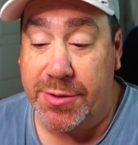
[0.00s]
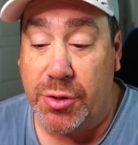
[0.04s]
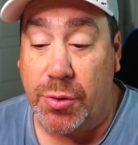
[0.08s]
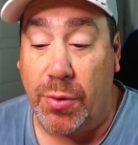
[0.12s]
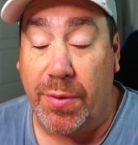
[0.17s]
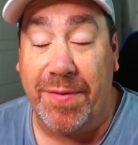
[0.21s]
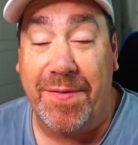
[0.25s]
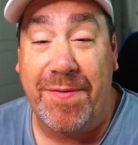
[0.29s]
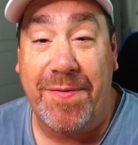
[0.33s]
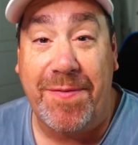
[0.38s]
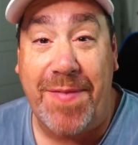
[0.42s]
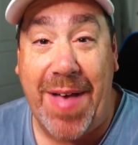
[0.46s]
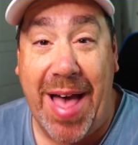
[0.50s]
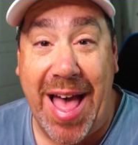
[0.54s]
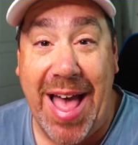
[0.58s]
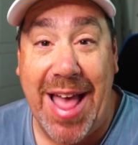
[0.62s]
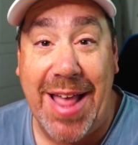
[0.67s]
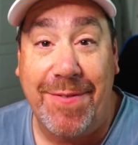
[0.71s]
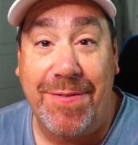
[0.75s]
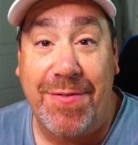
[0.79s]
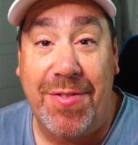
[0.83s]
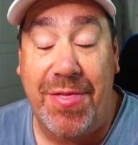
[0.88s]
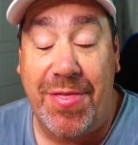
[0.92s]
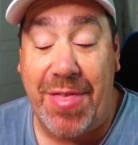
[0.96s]
Sold
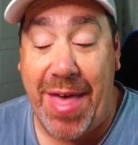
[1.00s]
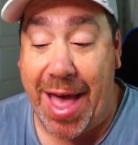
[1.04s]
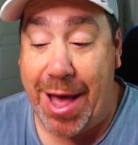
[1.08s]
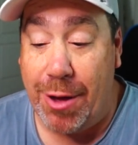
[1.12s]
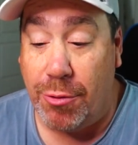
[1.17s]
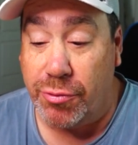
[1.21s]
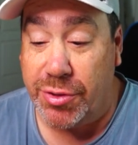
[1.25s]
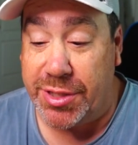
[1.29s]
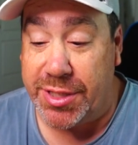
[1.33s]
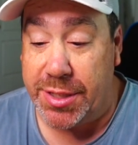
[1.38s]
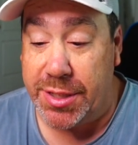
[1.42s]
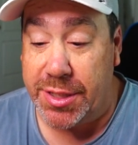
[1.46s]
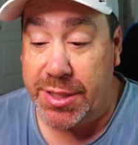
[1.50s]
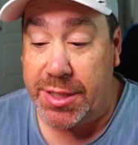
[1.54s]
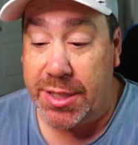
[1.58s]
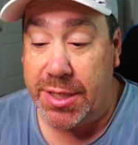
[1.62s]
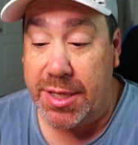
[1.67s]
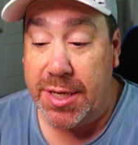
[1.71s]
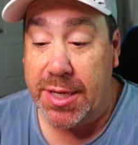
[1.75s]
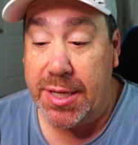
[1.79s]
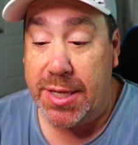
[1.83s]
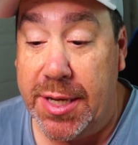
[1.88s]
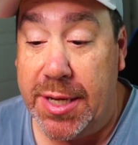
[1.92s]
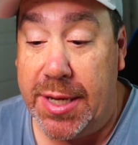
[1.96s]
5,000
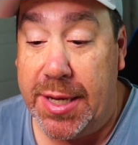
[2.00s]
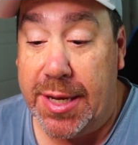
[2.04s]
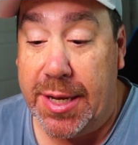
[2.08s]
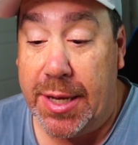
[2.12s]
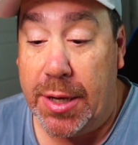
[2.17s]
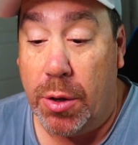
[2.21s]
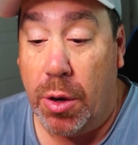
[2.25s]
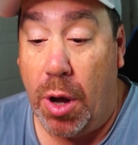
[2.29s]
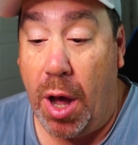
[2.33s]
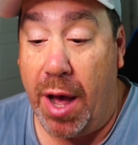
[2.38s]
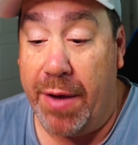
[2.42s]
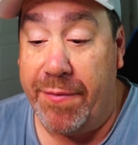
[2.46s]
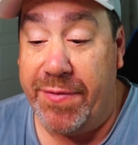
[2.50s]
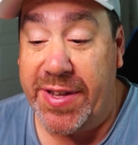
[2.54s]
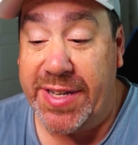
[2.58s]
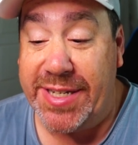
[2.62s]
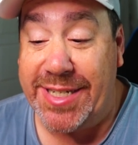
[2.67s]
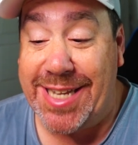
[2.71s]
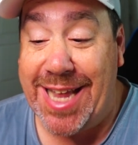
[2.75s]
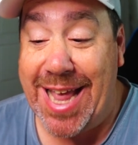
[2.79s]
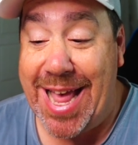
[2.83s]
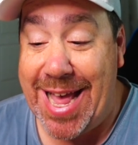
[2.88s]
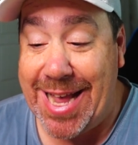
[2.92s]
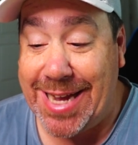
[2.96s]
of
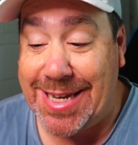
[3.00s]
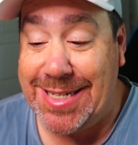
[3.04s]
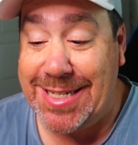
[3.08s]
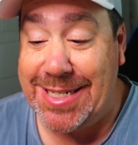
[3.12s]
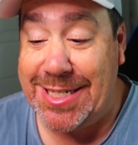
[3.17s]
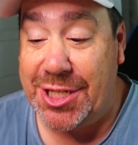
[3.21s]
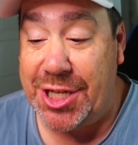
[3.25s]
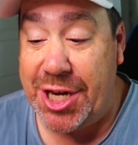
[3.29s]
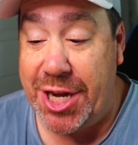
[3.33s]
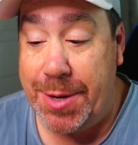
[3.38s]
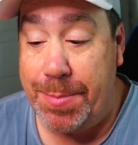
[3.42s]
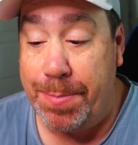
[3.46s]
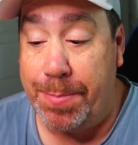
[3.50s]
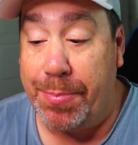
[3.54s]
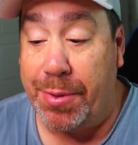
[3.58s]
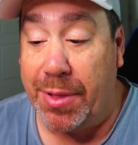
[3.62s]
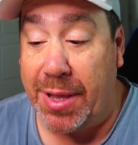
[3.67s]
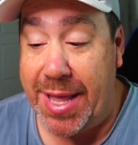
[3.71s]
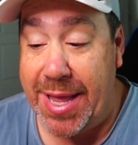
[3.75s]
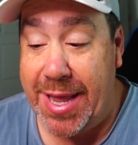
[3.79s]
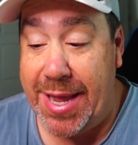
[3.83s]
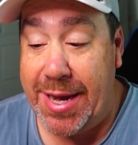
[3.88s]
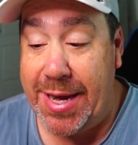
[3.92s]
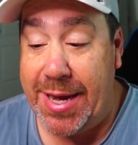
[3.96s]
his hex-shaped
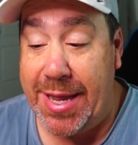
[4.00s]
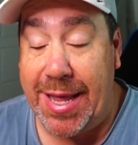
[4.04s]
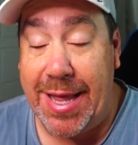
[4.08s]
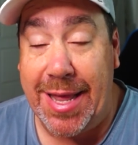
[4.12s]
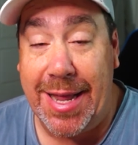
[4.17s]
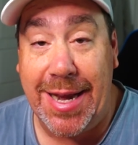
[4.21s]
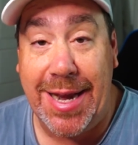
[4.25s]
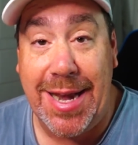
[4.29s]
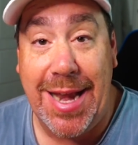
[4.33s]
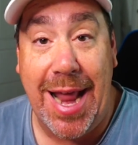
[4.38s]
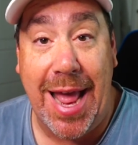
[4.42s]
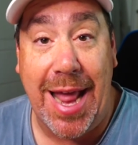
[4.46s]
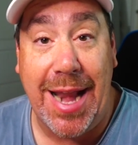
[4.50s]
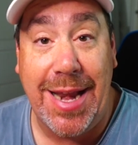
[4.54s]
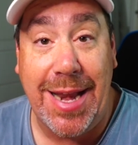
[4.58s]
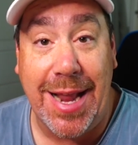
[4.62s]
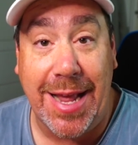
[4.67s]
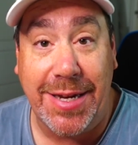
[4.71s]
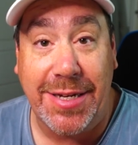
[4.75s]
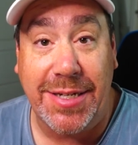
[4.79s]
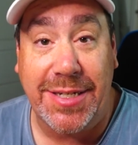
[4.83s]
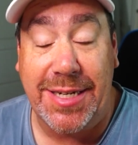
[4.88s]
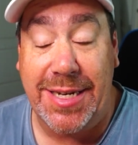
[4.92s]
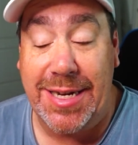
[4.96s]
blade in
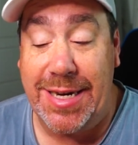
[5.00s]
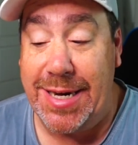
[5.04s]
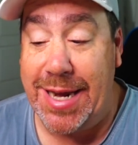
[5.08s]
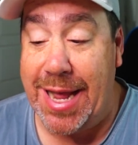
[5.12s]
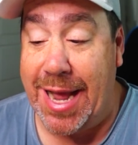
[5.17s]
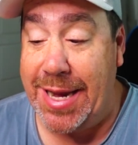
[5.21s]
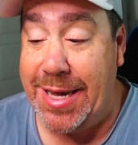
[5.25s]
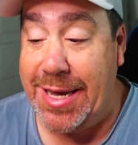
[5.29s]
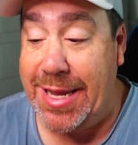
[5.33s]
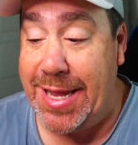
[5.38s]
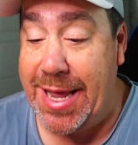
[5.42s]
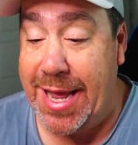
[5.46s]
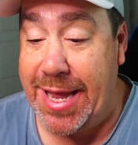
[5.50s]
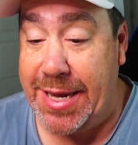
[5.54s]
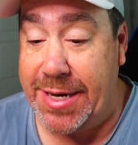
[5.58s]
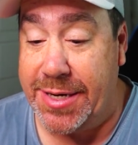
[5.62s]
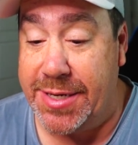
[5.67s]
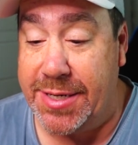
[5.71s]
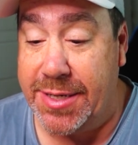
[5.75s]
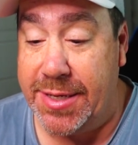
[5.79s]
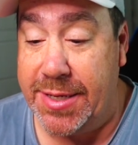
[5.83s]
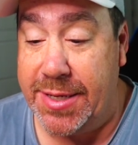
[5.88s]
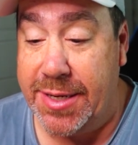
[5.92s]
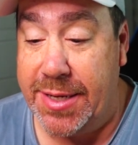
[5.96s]

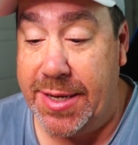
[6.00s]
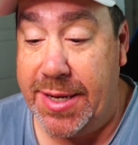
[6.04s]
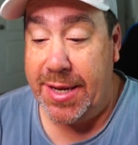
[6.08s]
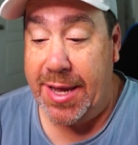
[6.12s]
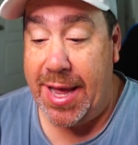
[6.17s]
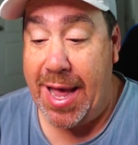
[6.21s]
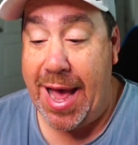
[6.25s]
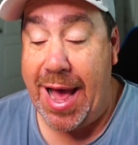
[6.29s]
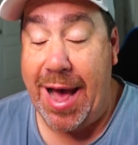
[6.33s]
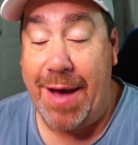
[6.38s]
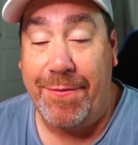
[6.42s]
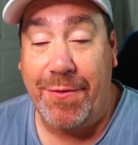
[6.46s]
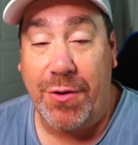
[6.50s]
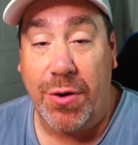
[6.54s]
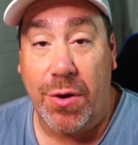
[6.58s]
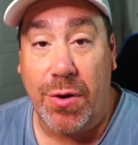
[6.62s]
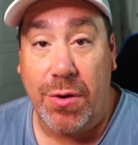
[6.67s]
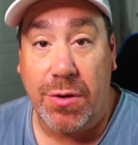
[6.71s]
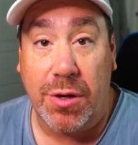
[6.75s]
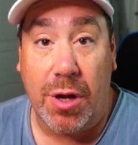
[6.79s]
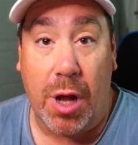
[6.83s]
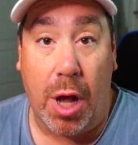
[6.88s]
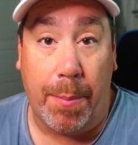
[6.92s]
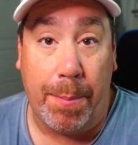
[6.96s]
1998
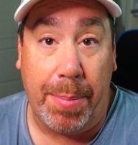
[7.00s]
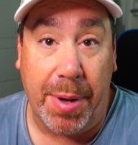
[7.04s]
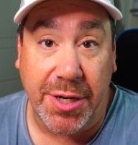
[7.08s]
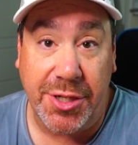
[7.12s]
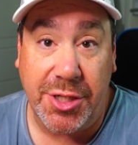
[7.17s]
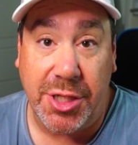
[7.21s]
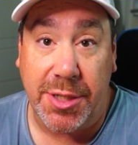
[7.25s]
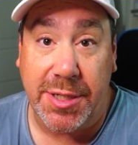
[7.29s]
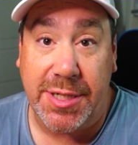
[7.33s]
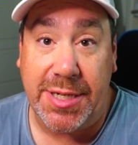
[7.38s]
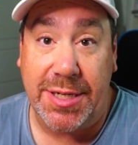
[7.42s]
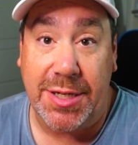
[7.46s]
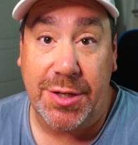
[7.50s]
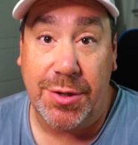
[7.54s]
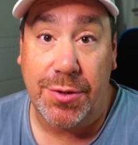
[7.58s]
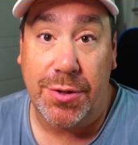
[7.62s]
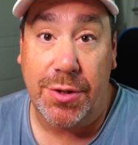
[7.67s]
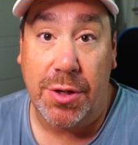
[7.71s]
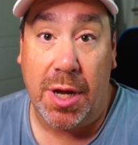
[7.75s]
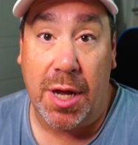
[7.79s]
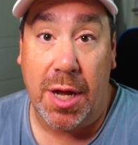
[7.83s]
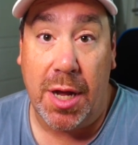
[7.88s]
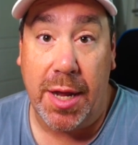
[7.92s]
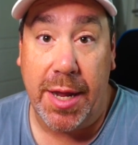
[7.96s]
after a bunch
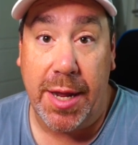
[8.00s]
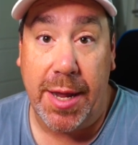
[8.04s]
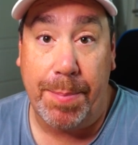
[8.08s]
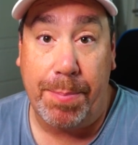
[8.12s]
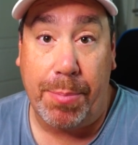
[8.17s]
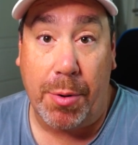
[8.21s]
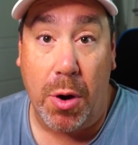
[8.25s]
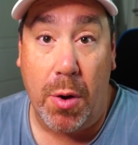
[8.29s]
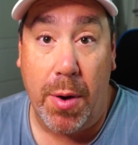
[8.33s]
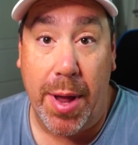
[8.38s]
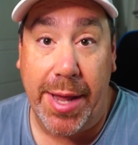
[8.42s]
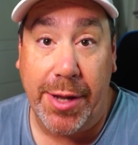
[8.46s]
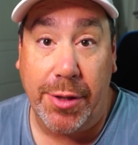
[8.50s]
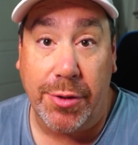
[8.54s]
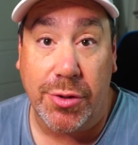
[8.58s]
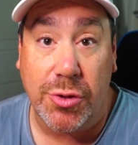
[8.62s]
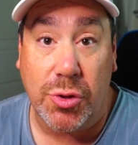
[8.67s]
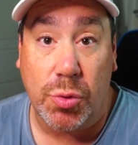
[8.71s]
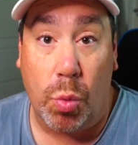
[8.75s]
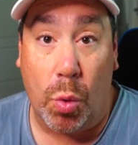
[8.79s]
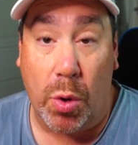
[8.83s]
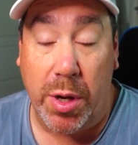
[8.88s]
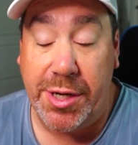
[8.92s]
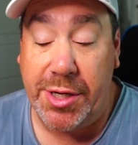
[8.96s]
of pro
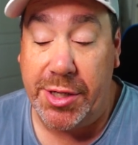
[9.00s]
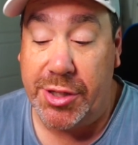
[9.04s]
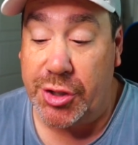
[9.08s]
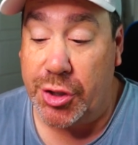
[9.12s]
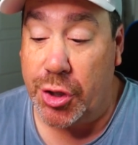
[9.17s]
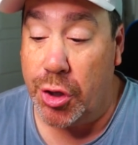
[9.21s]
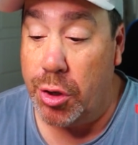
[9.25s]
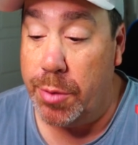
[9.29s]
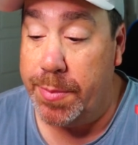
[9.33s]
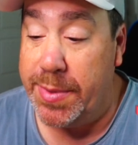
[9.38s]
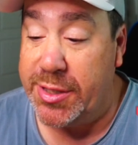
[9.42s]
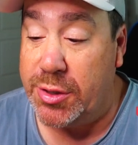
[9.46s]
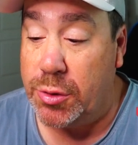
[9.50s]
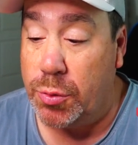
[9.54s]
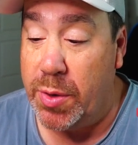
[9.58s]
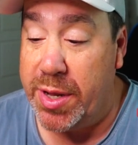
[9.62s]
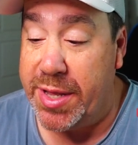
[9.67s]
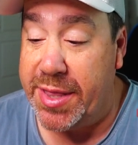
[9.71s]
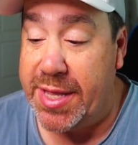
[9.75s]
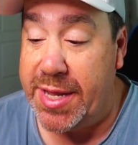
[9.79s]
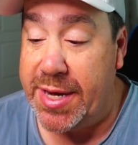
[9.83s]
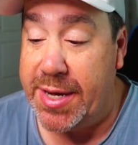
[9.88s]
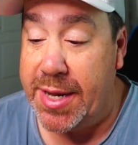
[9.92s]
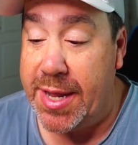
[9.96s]
anglers won tournaments
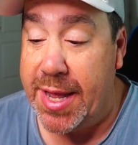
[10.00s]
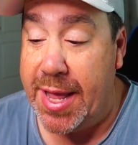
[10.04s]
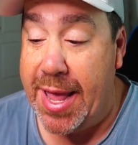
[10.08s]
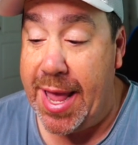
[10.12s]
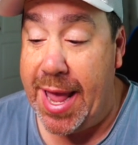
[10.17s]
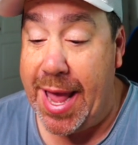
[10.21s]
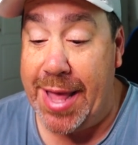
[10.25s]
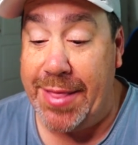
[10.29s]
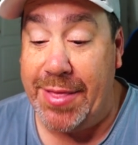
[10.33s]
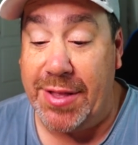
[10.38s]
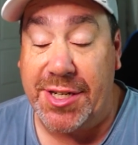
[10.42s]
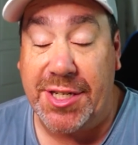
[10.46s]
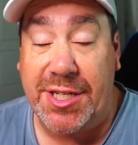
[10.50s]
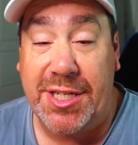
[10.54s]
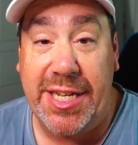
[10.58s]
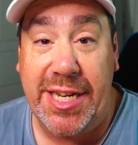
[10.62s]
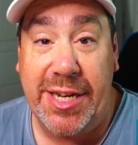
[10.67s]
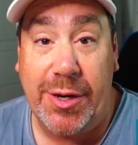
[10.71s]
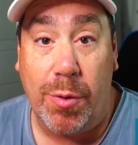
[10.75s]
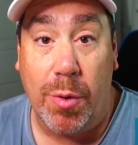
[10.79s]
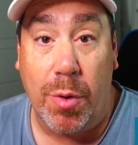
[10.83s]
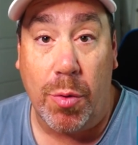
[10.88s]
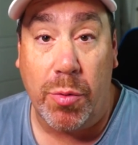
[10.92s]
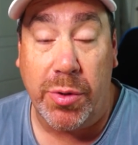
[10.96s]
with it, and the
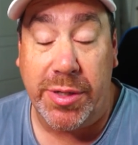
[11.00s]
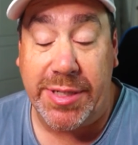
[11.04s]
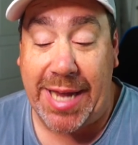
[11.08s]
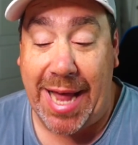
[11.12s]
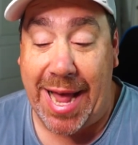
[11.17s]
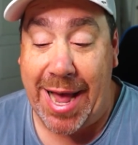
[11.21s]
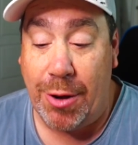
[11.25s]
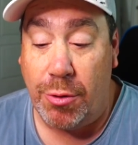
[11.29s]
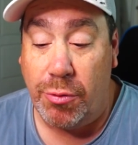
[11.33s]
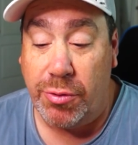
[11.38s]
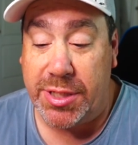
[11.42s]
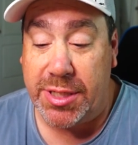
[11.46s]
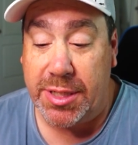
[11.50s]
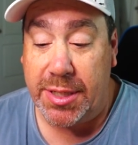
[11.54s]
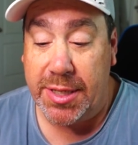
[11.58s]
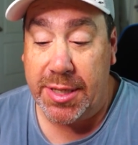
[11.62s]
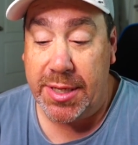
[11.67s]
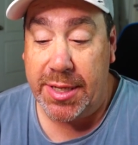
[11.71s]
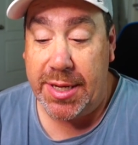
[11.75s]
secret was out.